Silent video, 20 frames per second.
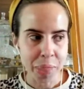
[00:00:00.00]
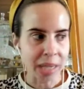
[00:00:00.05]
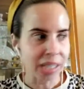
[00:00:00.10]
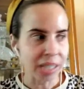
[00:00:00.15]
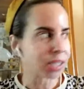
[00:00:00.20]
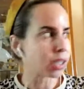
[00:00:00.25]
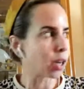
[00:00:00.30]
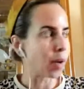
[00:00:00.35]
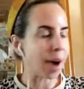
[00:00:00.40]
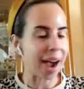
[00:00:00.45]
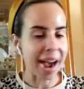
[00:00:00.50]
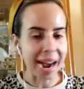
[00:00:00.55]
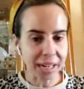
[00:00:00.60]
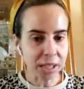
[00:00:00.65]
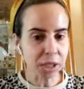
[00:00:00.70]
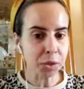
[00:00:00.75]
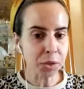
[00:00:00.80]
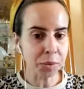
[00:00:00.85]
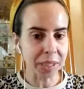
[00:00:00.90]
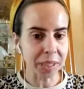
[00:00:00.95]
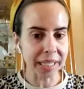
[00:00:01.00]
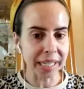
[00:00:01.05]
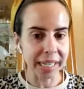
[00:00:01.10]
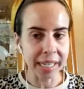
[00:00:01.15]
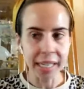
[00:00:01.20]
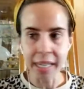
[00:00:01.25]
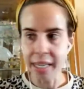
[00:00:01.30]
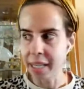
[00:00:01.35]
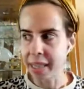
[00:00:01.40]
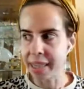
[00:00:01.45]
So
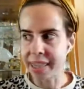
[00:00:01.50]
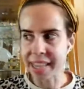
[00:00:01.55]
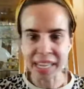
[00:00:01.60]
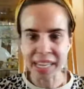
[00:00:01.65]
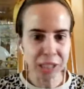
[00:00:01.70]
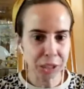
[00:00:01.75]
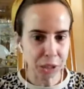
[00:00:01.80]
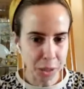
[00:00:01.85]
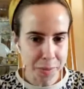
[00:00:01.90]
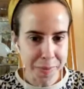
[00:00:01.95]
actually, they should